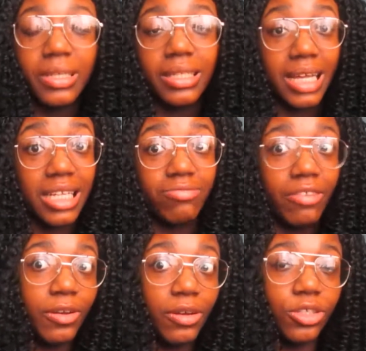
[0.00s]
It takes a
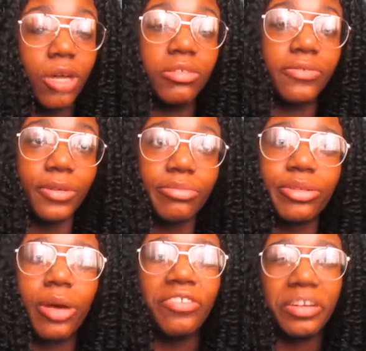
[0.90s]
very long time to film,
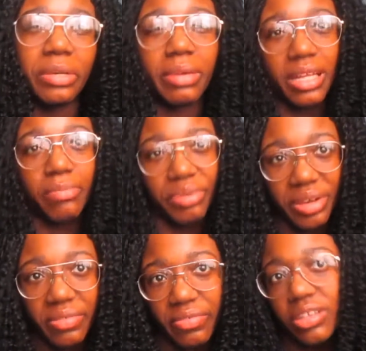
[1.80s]
so I really want to make it
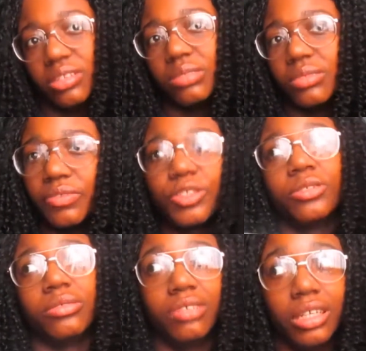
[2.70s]
perfect because remember
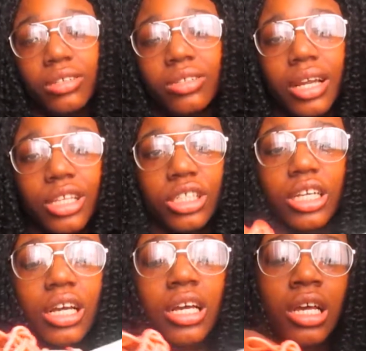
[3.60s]
two were really good last
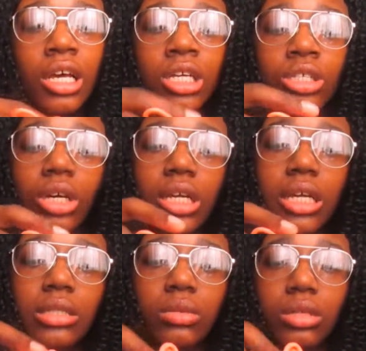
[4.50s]
year. So I've got
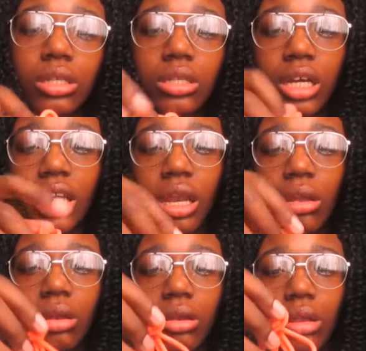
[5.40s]
these ones. It's got yellow,